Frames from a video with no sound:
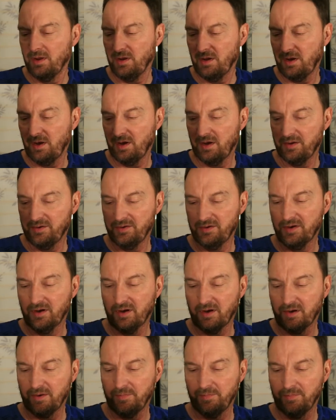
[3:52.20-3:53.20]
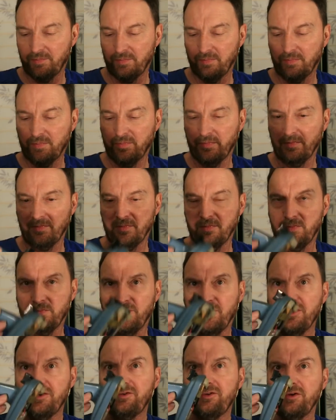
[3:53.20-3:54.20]
And uh,
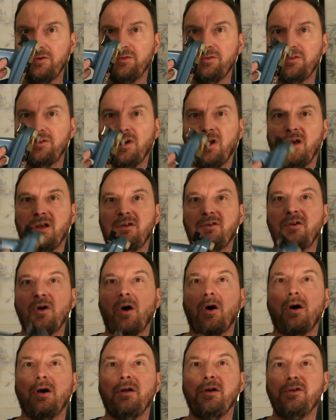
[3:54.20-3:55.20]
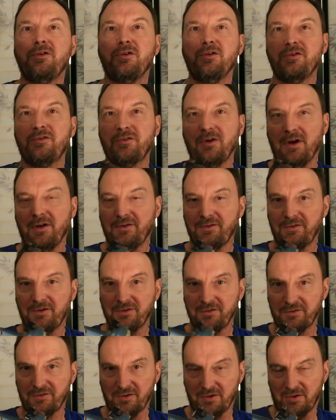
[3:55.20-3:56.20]
these use a Darlington
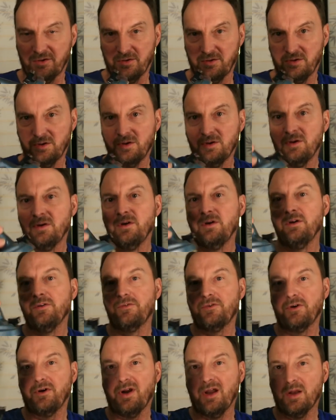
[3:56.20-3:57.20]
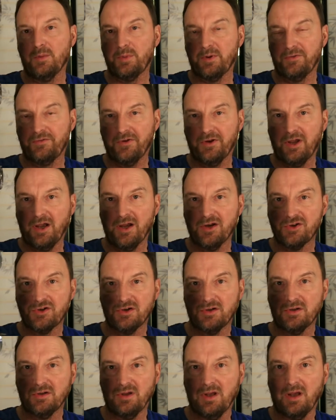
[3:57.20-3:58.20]
transistor for
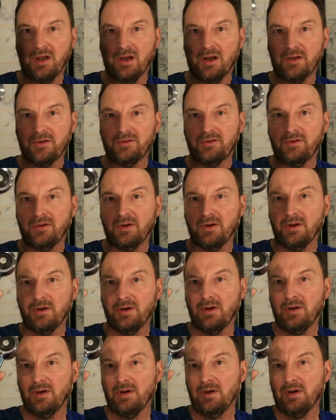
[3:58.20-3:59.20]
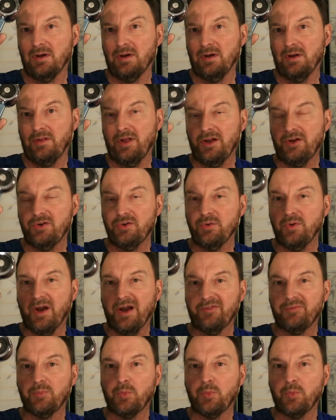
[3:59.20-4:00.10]
amplification and they do have